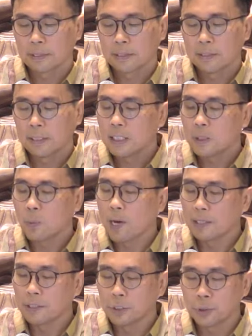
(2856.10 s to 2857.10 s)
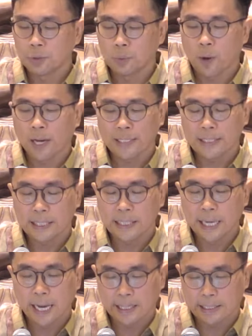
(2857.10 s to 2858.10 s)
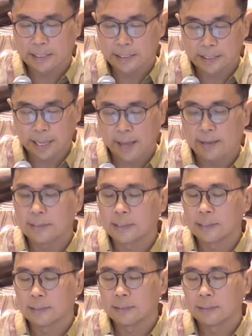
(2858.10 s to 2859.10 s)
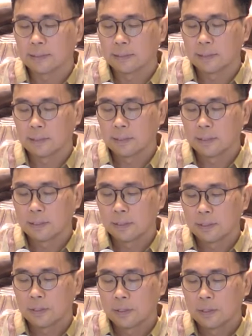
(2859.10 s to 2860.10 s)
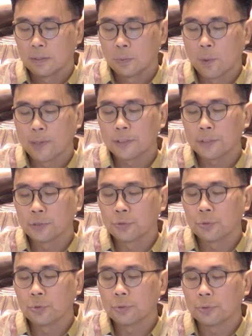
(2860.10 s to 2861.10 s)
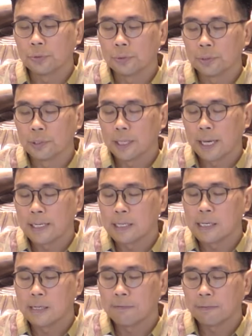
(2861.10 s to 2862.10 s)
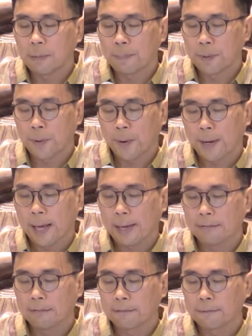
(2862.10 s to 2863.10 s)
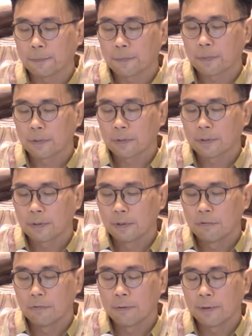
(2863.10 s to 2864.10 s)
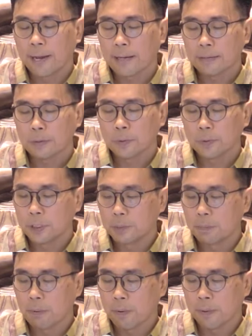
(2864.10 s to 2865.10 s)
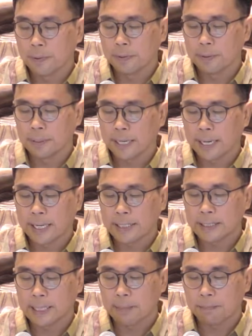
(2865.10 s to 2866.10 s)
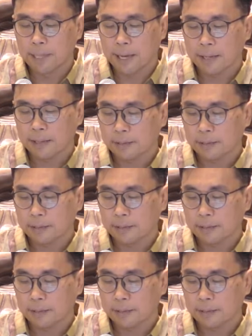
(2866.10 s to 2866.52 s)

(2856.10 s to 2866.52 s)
This one should wisely understand. One should do good and live a pure life, for none who is born can escape death.